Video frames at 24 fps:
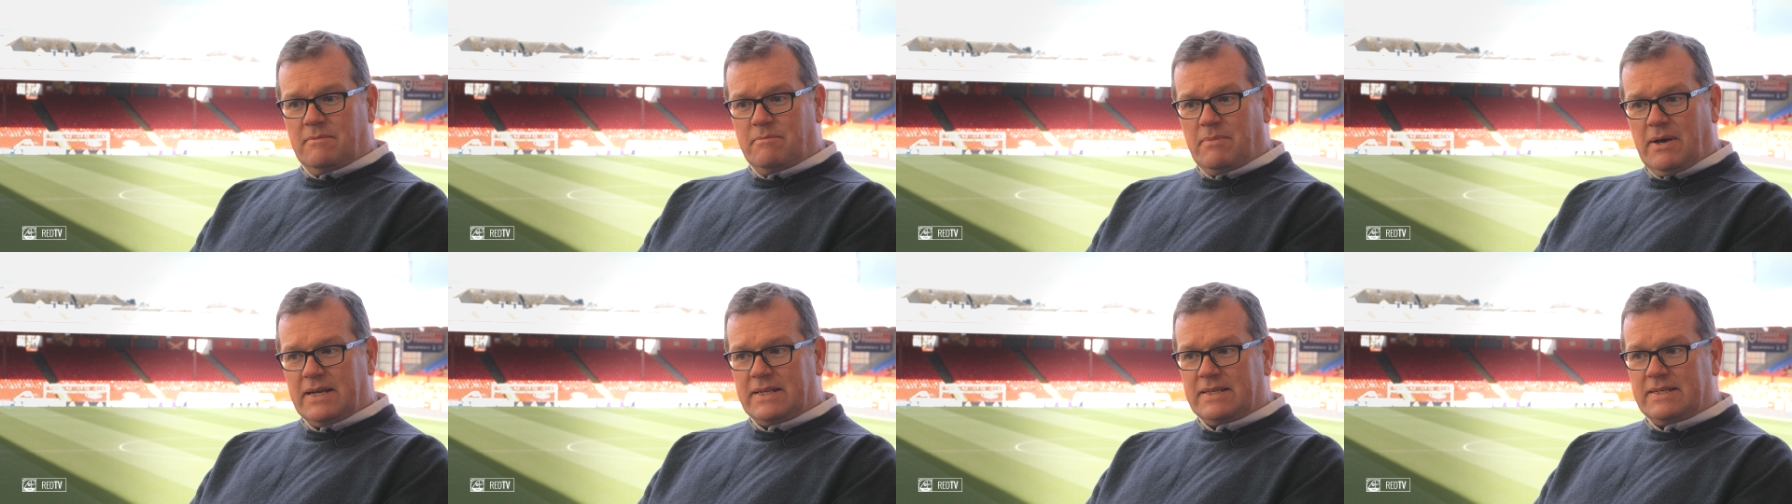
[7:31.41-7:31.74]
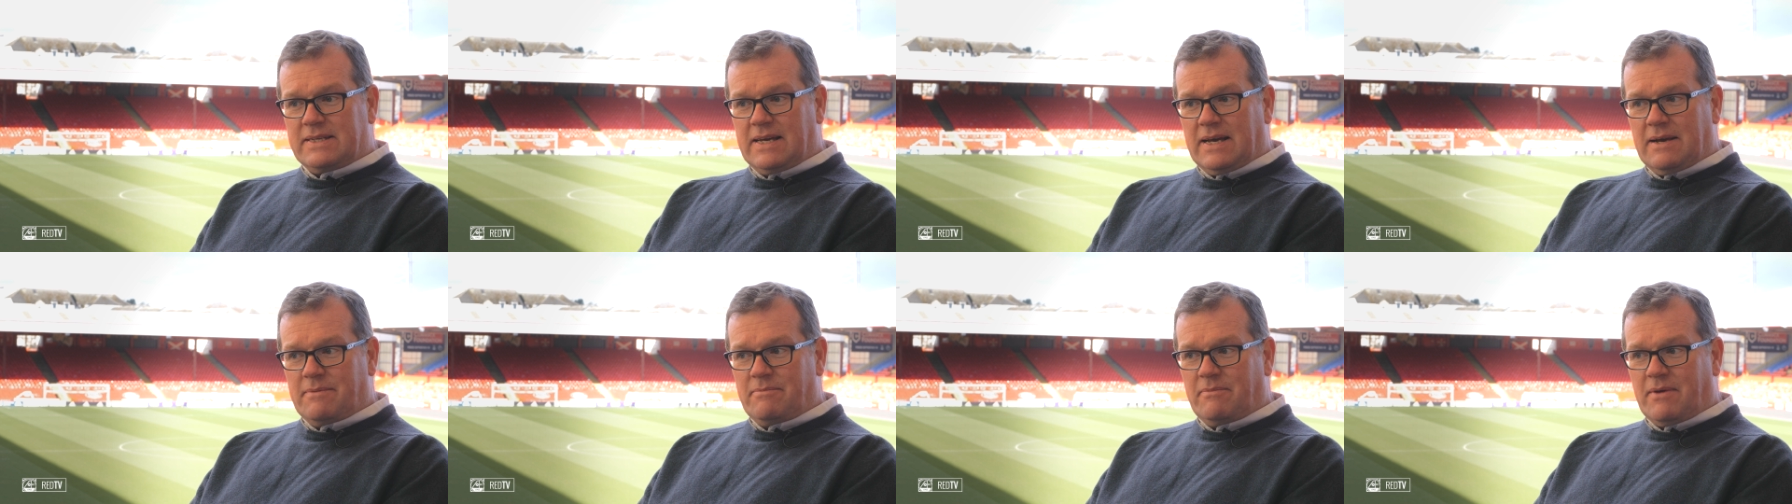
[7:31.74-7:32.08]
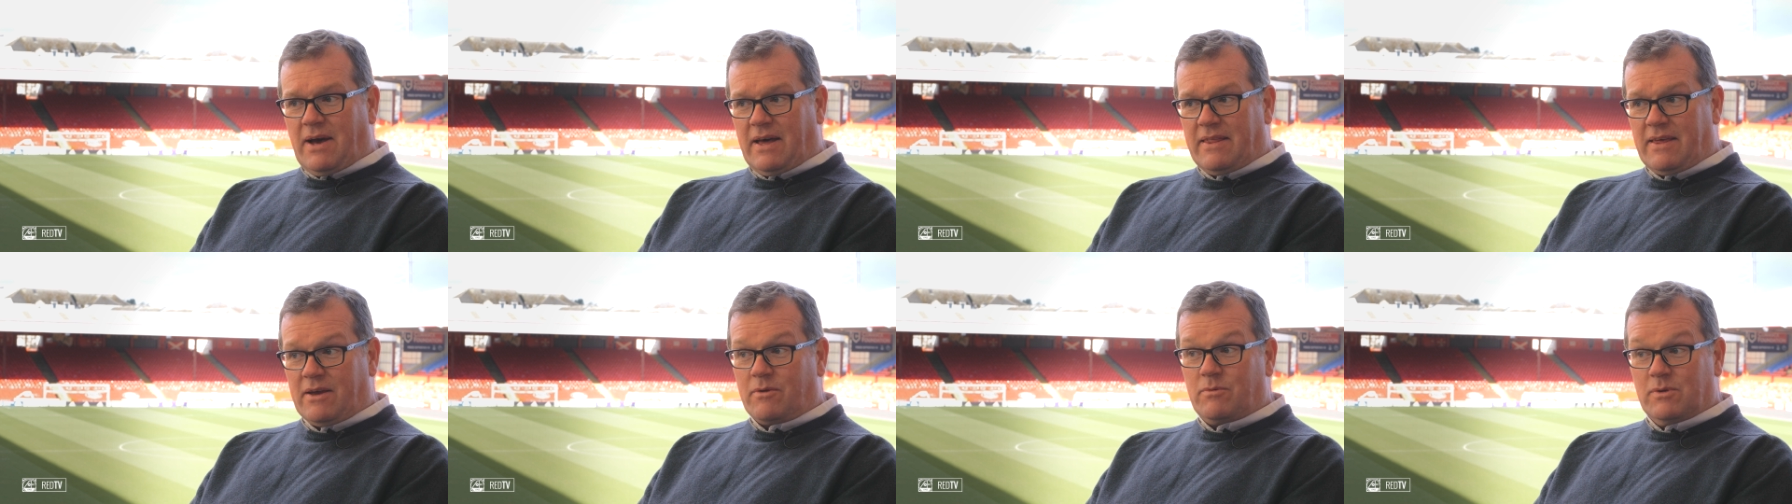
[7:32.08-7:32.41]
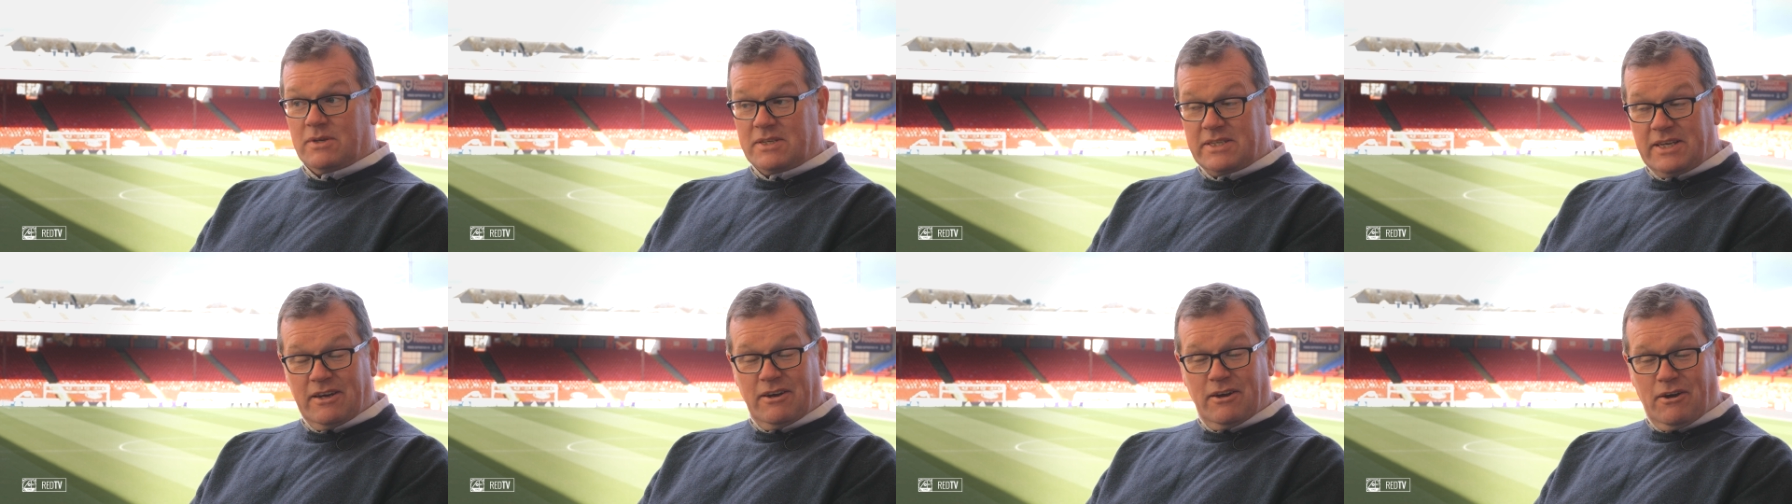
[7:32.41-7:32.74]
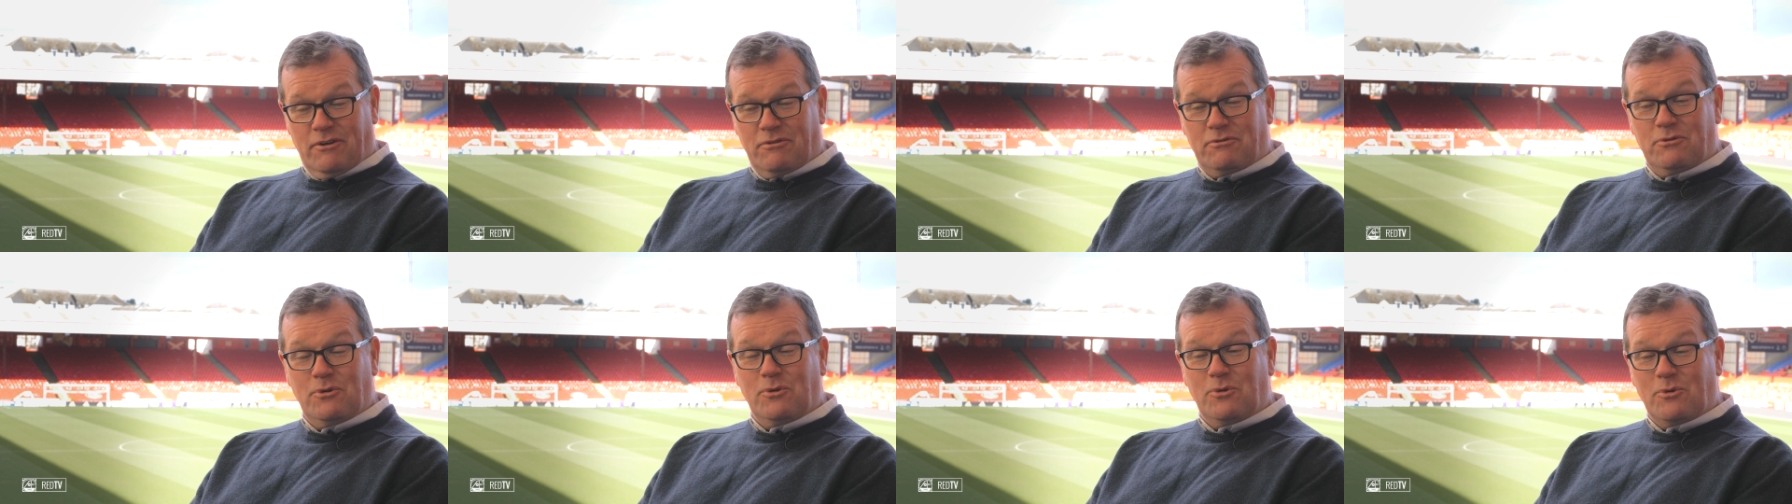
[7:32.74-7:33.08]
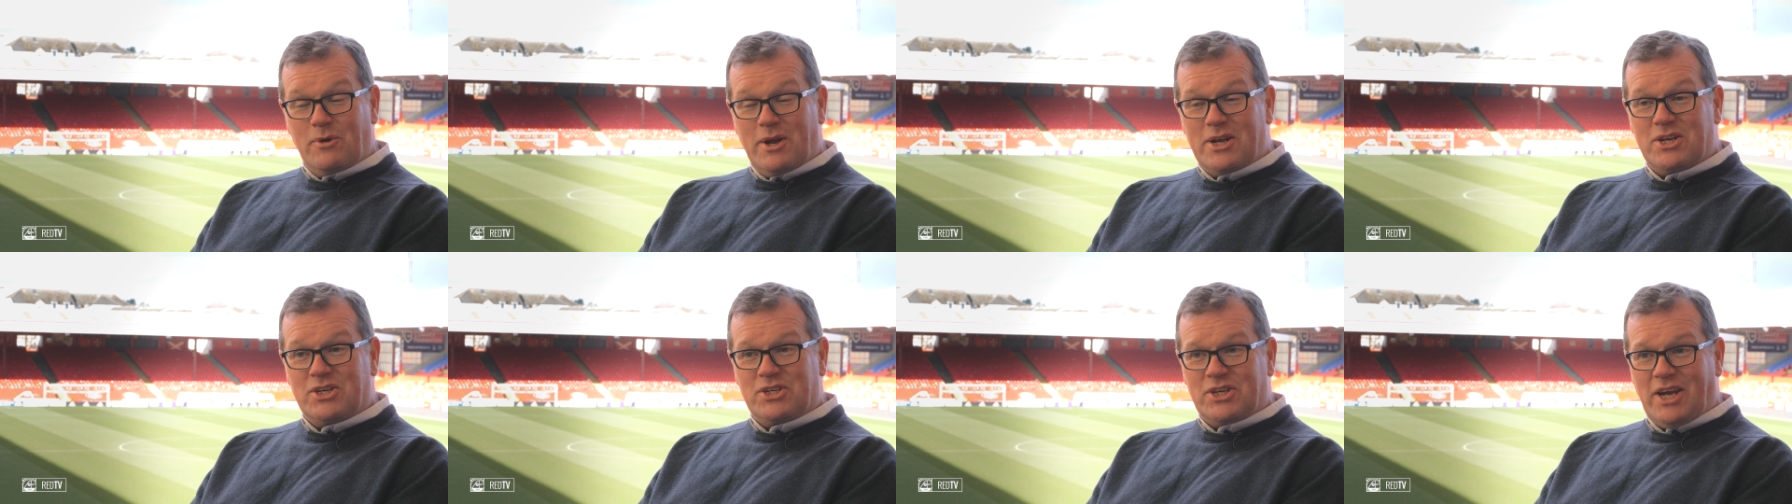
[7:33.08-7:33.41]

but um, I think we'll see a, a full red